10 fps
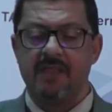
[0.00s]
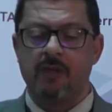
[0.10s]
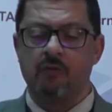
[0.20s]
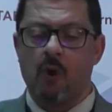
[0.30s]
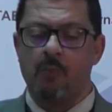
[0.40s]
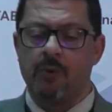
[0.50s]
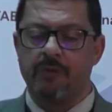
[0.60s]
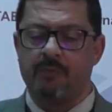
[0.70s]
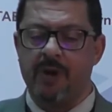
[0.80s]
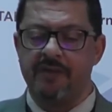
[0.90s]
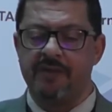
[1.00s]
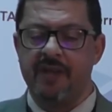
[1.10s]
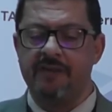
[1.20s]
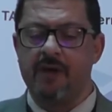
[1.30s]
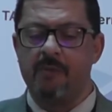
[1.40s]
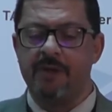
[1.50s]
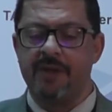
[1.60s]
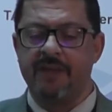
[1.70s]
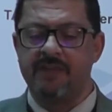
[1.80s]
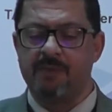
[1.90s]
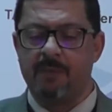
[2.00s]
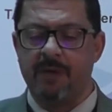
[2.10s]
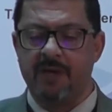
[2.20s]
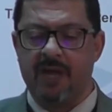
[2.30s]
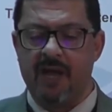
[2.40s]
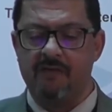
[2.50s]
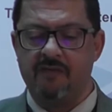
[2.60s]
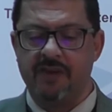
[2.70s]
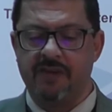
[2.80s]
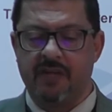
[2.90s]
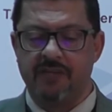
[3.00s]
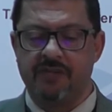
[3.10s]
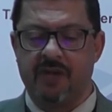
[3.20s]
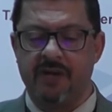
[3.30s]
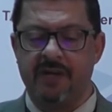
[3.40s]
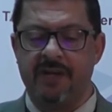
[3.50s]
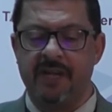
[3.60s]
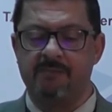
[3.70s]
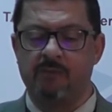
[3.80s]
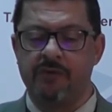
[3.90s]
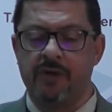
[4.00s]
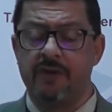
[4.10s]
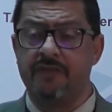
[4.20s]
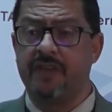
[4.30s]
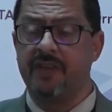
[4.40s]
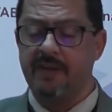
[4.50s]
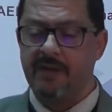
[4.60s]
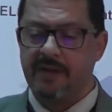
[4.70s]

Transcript: that corporate branding dominates public life and culture in late modernity,